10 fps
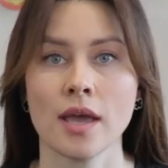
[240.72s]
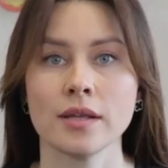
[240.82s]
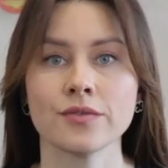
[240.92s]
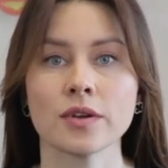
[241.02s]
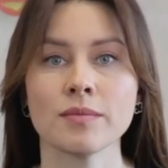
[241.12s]

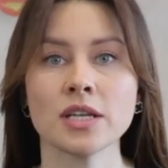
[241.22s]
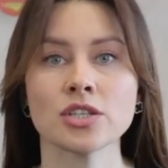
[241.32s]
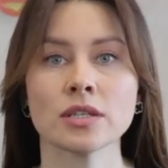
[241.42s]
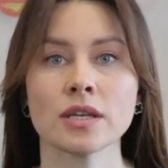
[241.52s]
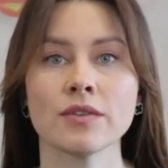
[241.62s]

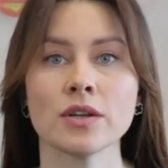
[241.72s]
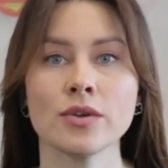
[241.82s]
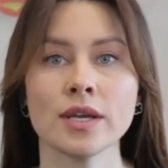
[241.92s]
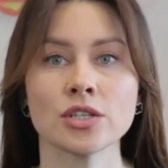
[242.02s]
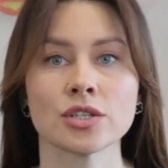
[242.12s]
Information
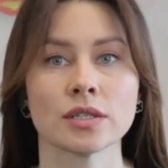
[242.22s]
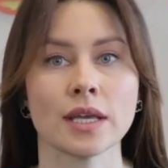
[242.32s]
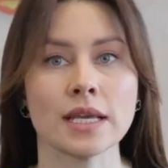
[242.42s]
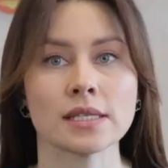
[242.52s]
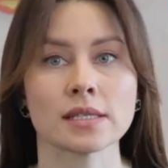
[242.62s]
evaluation
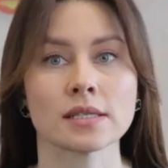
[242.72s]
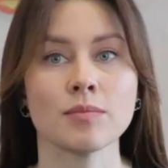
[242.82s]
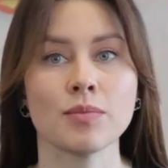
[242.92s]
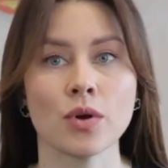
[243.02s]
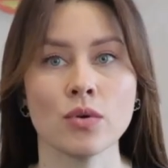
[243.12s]
is the
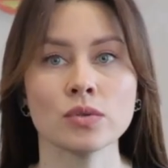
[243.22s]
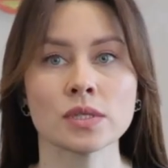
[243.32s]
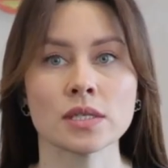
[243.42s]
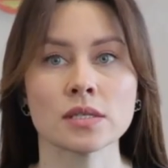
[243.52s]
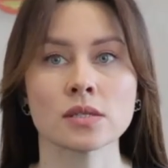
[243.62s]

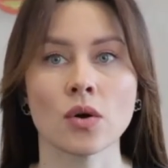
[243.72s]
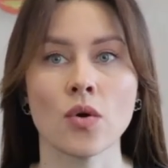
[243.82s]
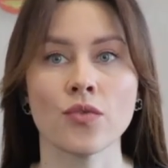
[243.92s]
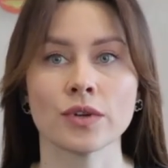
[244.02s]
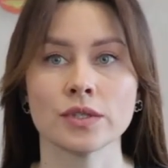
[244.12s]
process
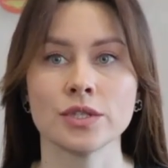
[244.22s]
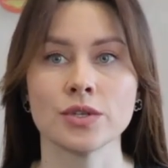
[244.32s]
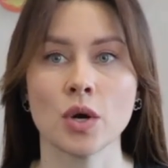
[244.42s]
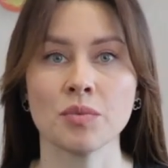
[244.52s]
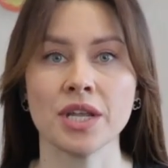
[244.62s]
of
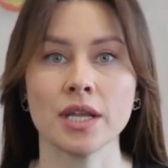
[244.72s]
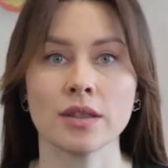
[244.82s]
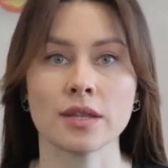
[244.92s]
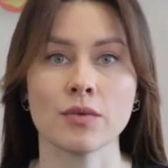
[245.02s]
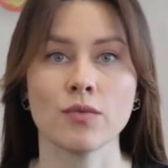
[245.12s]

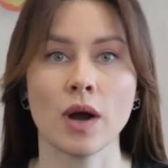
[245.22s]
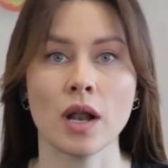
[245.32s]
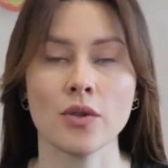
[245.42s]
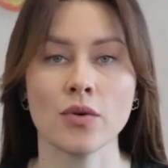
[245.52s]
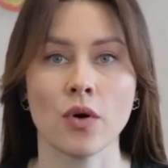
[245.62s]
determining the
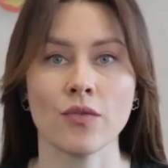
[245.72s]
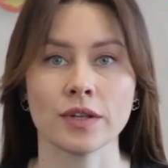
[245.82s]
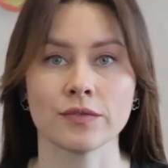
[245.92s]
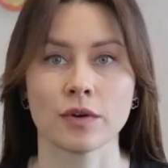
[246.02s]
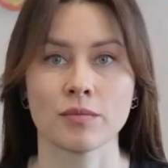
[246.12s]
value of
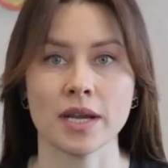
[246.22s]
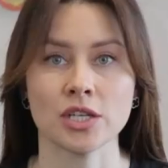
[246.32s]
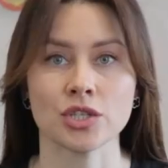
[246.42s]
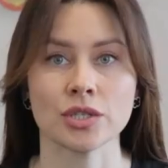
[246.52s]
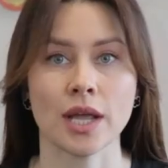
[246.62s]

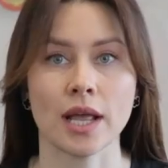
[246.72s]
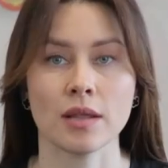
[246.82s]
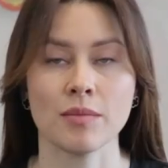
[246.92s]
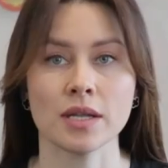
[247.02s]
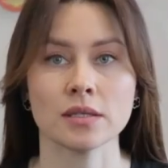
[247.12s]
information
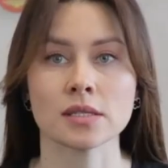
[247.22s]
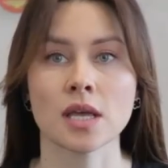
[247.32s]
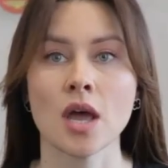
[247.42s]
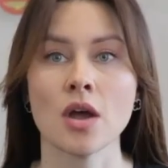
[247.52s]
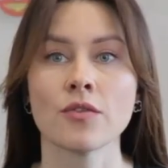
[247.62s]
elements
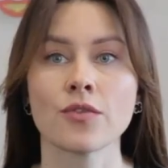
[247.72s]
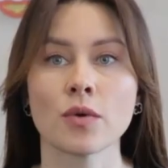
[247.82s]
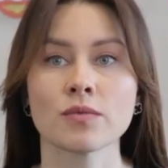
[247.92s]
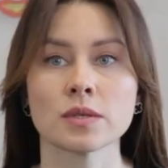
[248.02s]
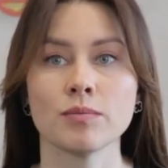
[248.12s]

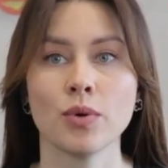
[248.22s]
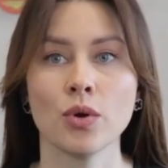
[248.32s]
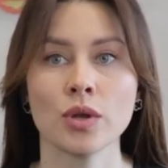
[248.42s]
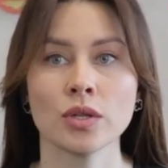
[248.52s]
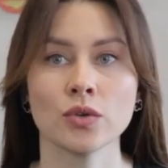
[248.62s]
from the
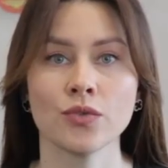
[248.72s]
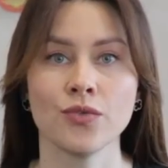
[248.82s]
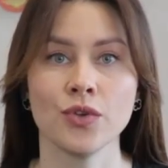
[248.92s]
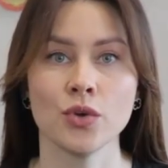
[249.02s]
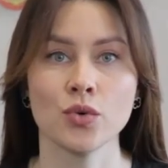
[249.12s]
point of
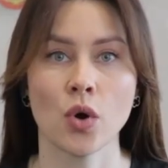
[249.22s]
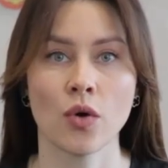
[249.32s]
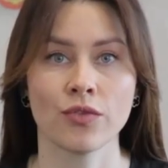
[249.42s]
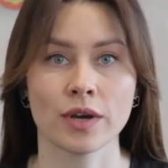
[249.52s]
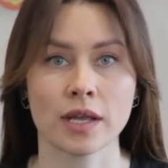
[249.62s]
view
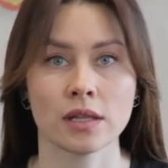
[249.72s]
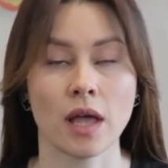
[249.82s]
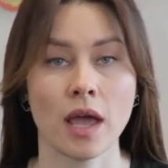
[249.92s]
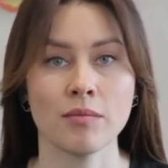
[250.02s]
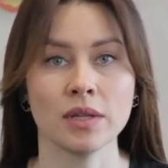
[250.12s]
of
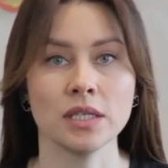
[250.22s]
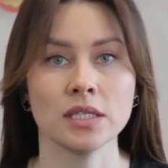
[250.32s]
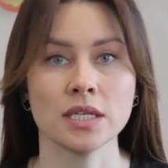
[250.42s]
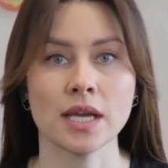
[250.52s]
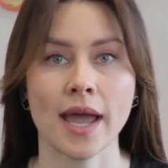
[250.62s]

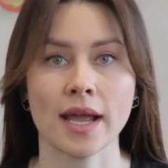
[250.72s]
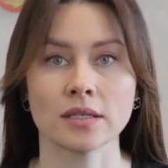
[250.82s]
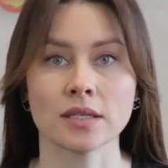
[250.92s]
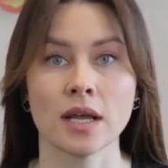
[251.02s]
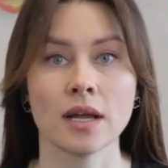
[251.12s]
reliability
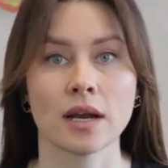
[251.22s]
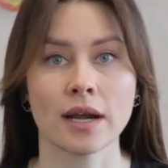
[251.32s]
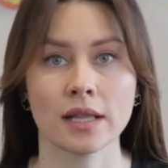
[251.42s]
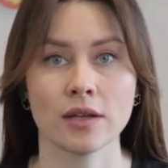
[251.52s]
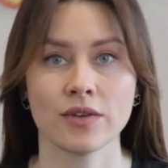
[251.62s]
and
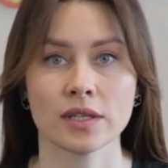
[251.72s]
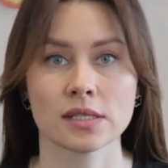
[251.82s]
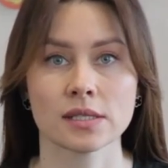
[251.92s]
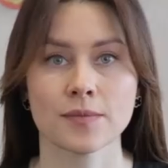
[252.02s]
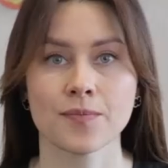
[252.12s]

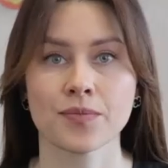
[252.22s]
relevance.